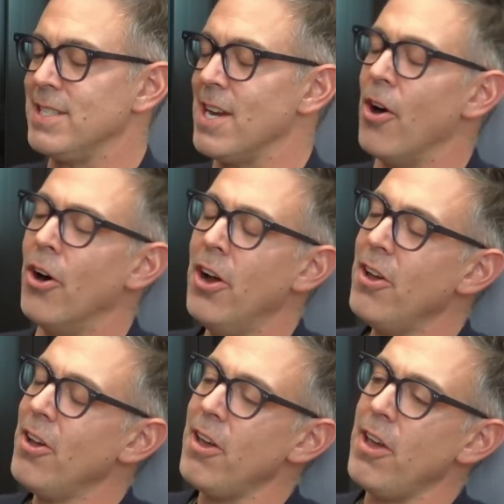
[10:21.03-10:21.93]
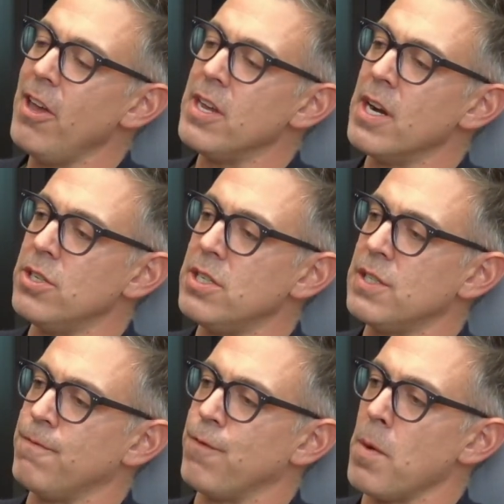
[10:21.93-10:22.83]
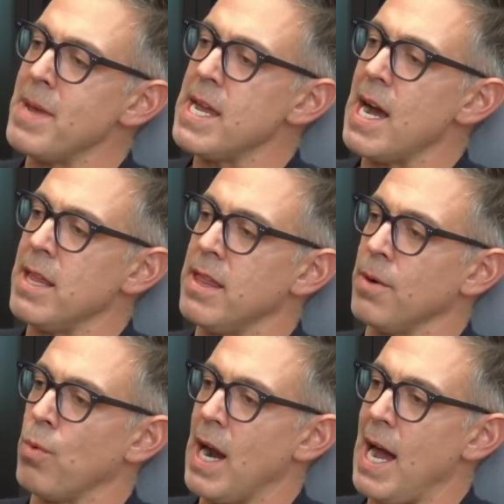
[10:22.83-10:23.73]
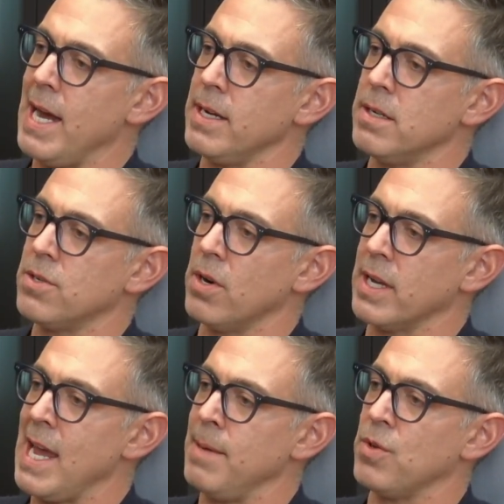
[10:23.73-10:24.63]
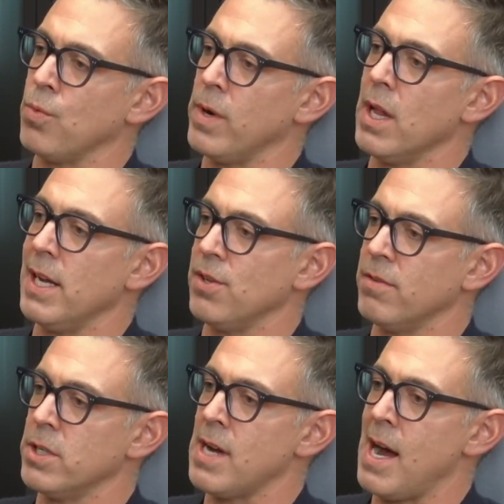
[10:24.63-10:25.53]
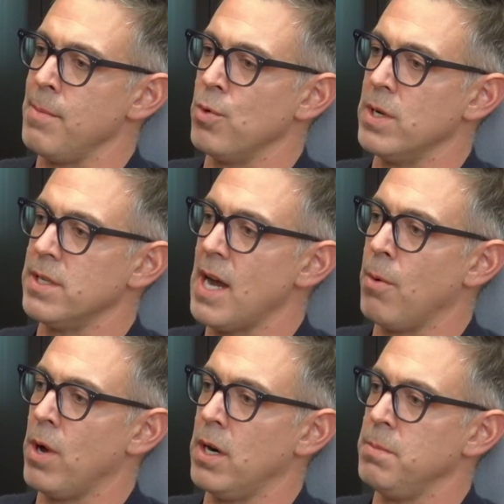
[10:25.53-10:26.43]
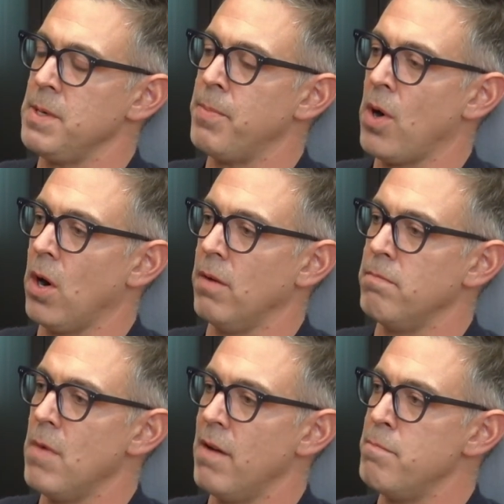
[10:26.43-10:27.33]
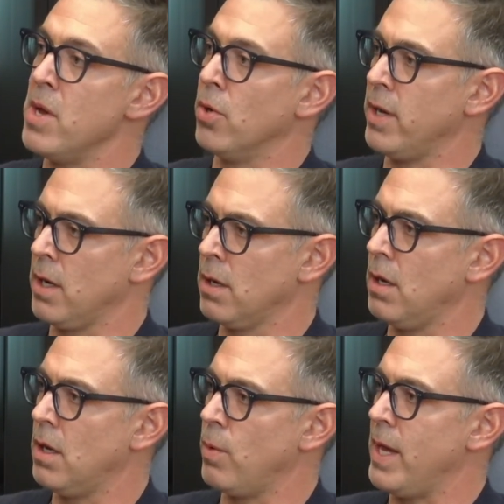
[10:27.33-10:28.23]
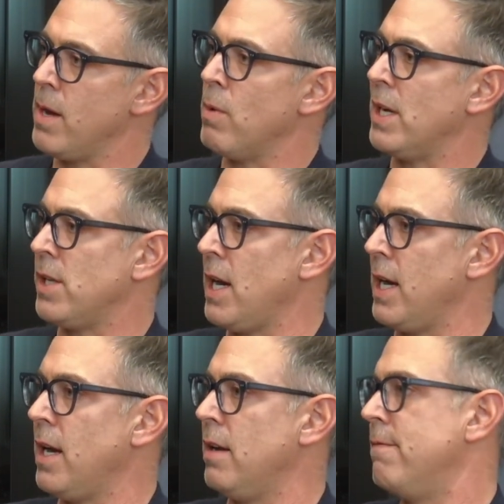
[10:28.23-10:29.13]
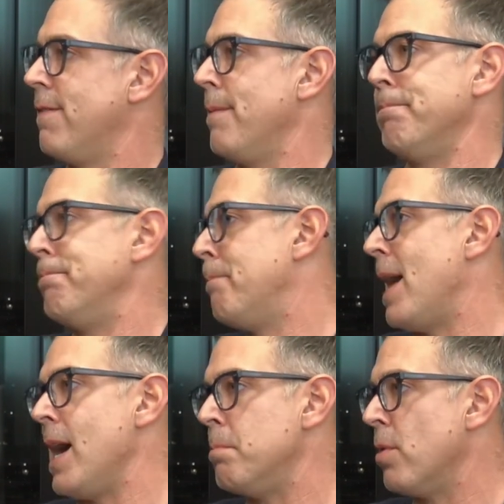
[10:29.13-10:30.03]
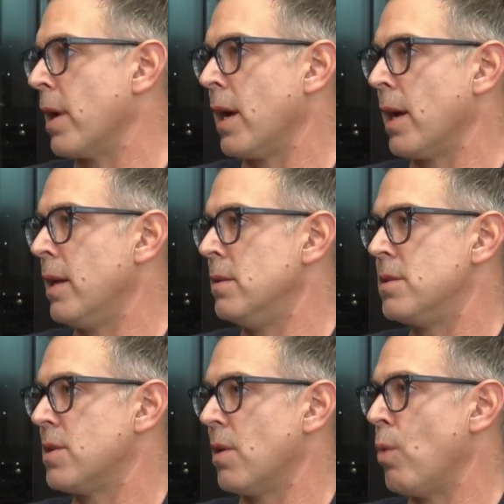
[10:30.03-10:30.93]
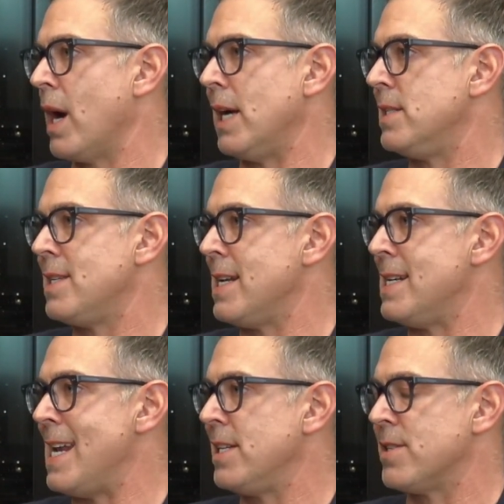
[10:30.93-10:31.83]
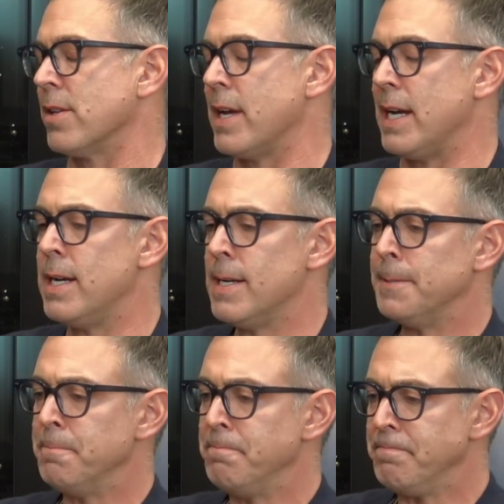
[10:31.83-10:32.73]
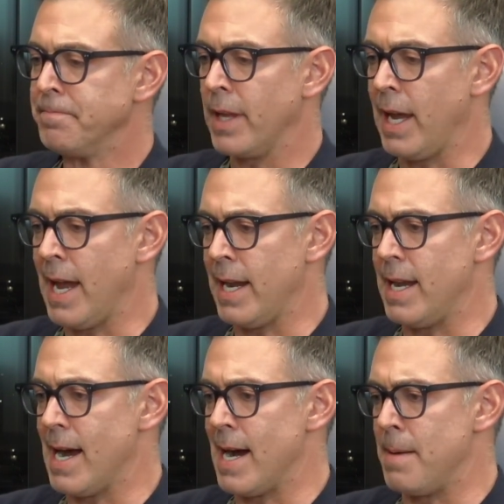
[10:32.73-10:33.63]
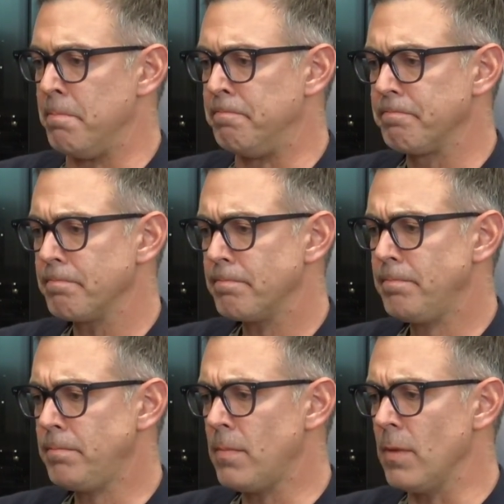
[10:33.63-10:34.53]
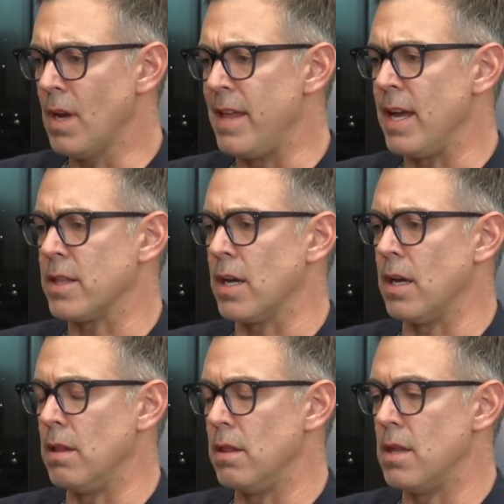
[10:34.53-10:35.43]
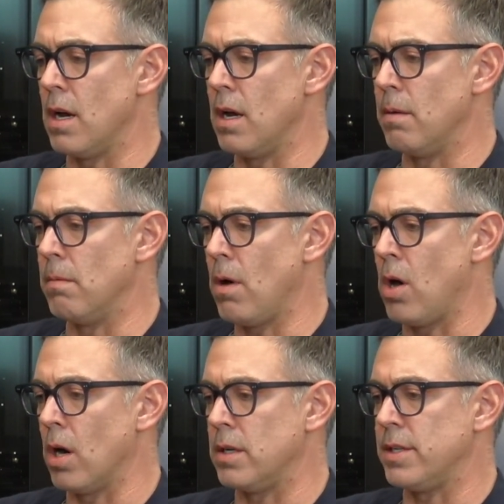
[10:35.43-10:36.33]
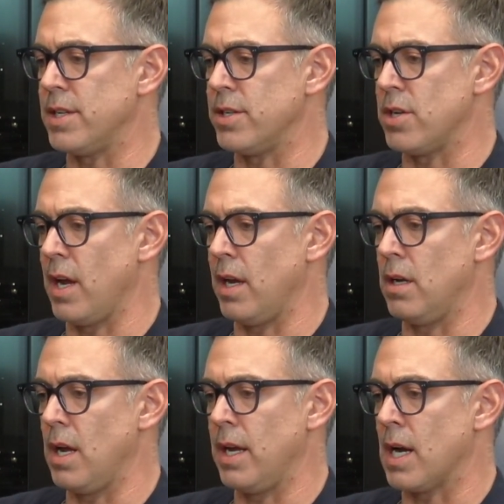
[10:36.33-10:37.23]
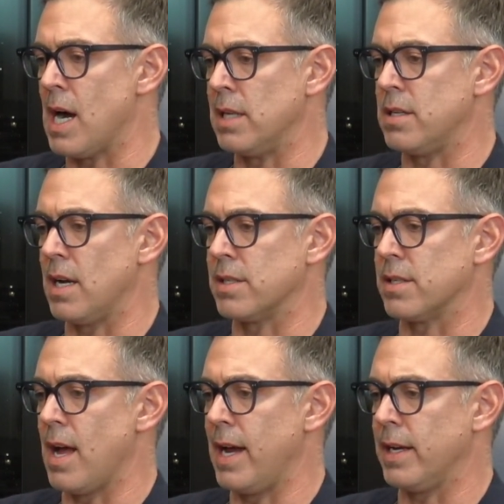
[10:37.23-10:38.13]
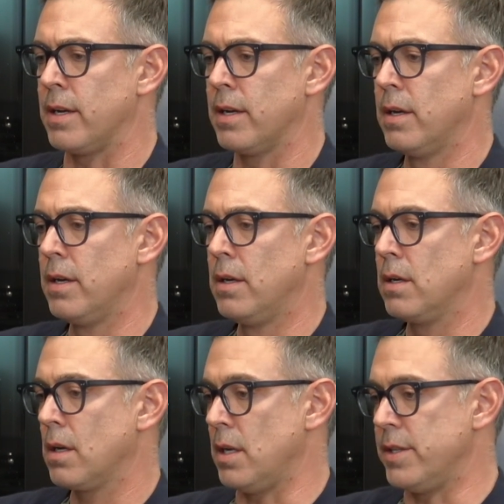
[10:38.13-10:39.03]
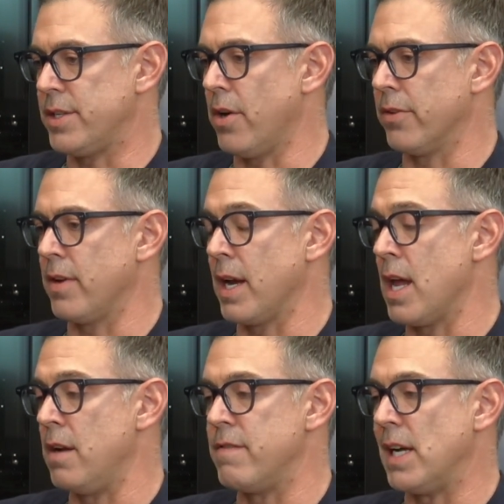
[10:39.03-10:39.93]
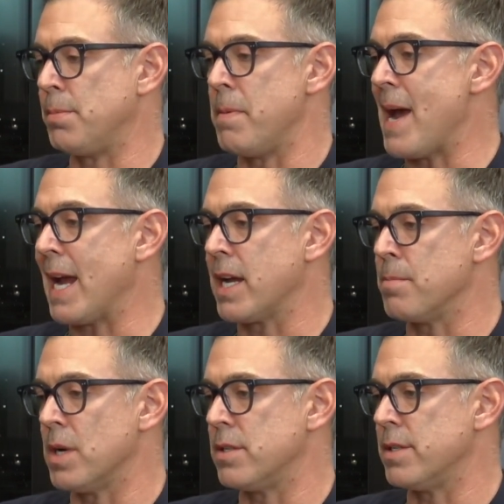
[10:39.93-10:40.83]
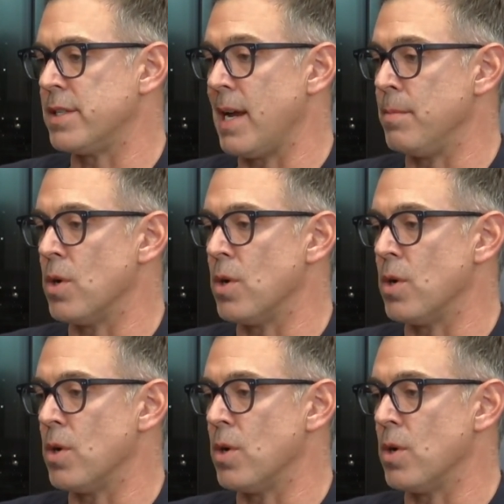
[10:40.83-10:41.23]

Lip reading: So, just for me, I think what I sort of came to realize over time was I wanted to be part of building in a way that resonated from my upbringing and sort of what I'd seen nascently. And I think the hard decision in contexts like consulting and investment banking, much the same.